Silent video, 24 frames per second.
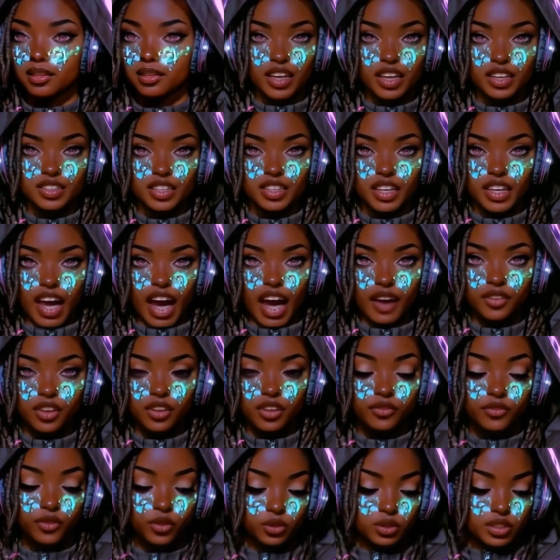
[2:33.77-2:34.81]
It's like having a
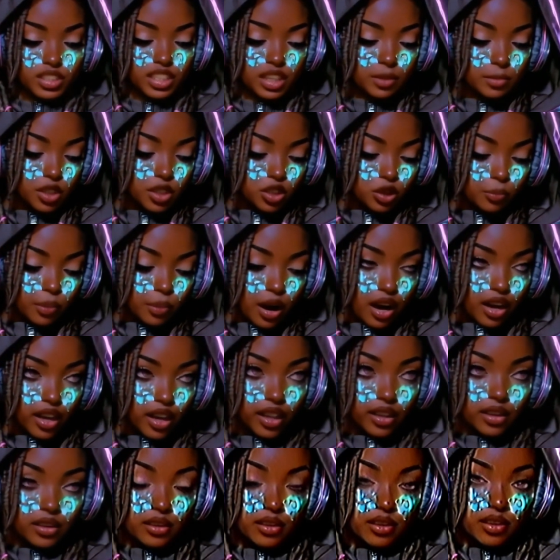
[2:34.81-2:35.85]
full team in your
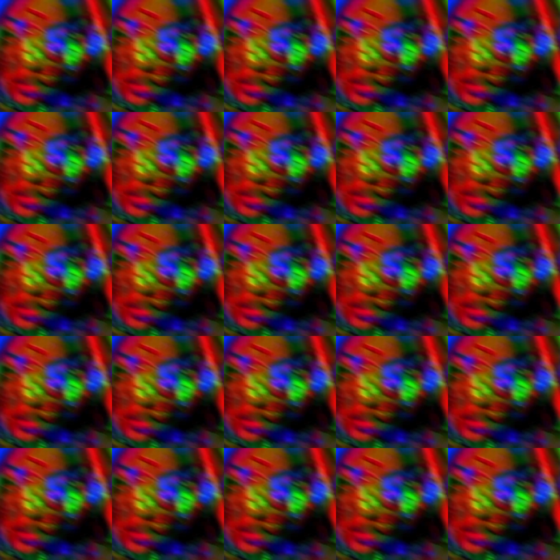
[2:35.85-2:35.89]
pocket.